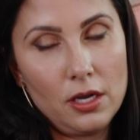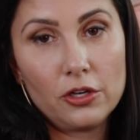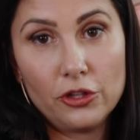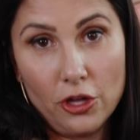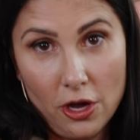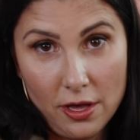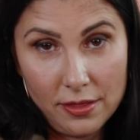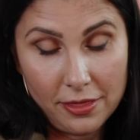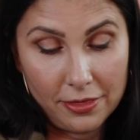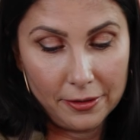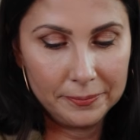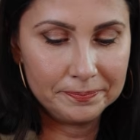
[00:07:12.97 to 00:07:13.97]

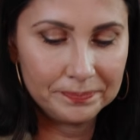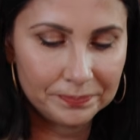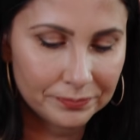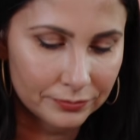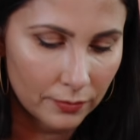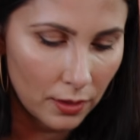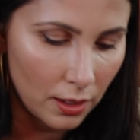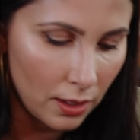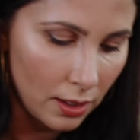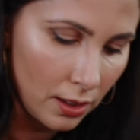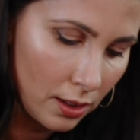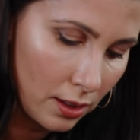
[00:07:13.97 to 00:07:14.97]
cloth.
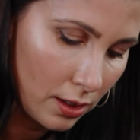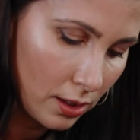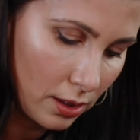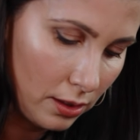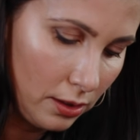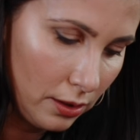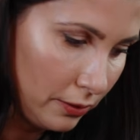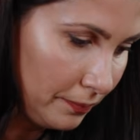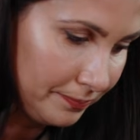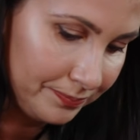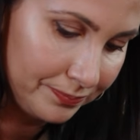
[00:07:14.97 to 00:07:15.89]
And you know,